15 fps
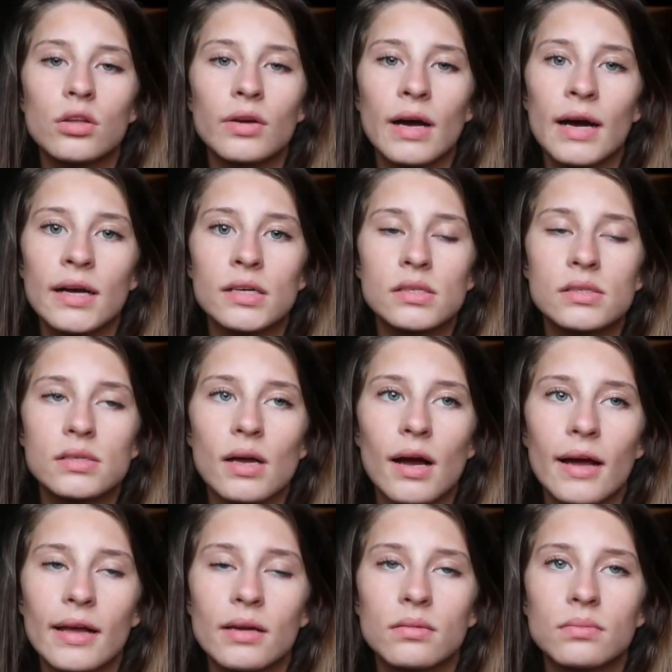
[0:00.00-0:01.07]
You guys,
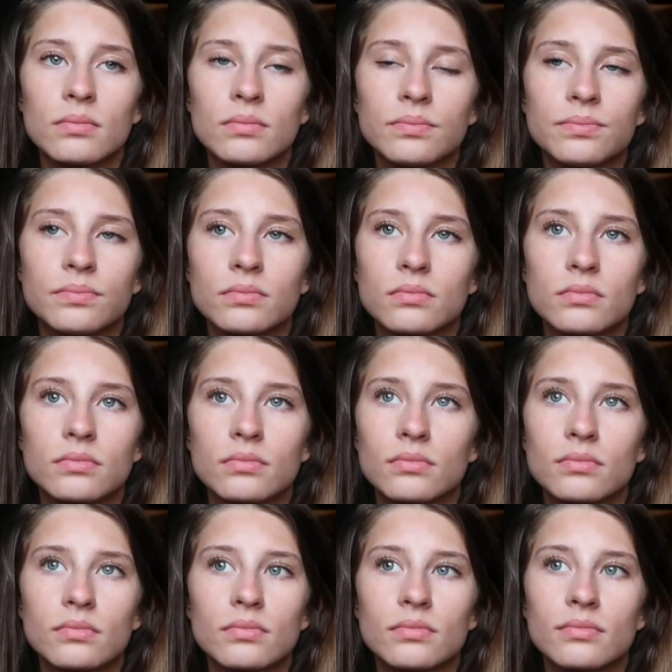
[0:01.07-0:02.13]
I am,
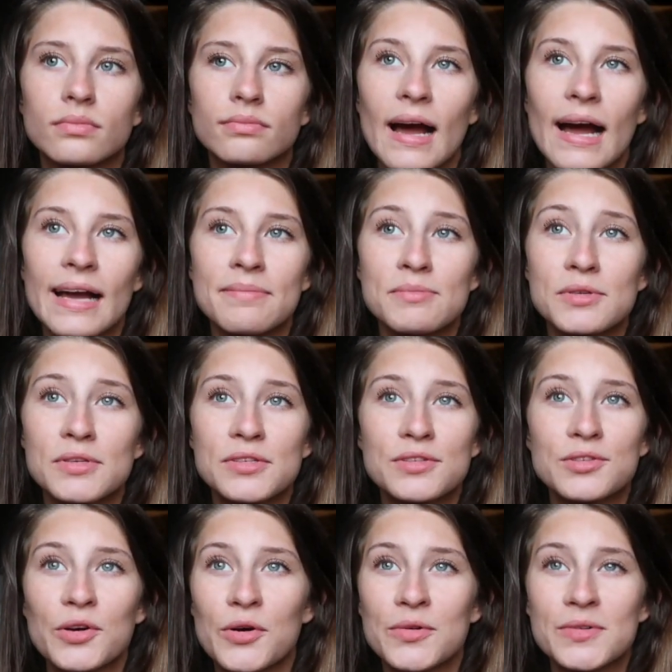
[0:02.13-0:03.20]
I'm
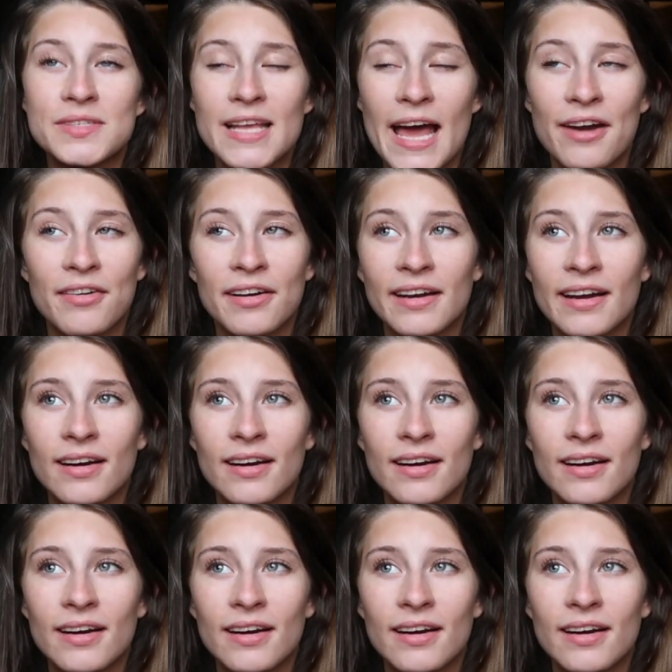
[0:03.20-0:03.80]
so sad right